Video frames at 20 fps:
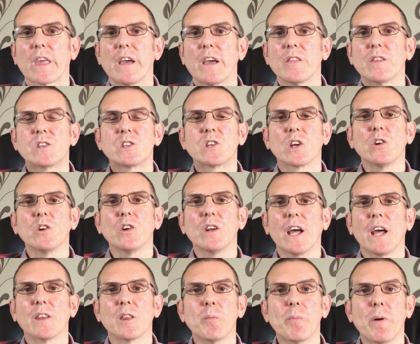The children
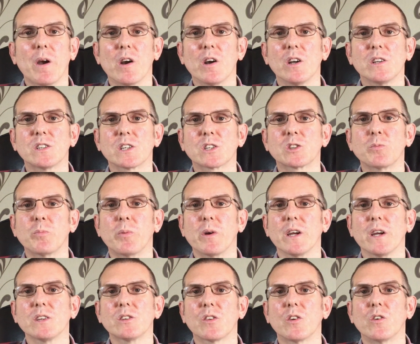and the parents
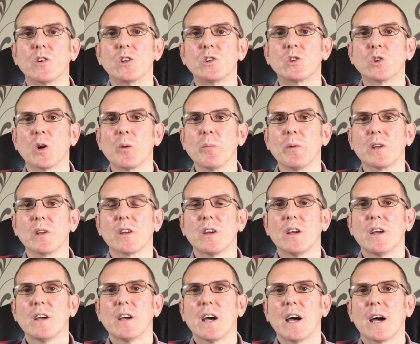expressed their enjoyment
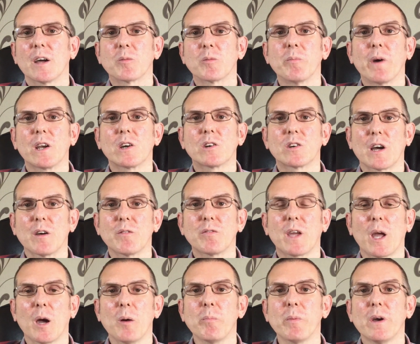at Minecraft
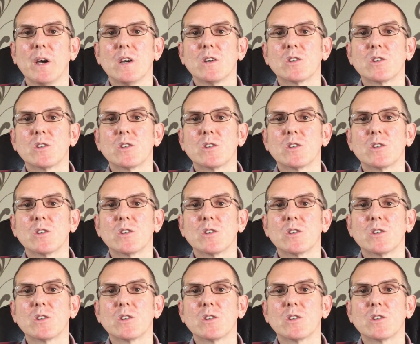Camp,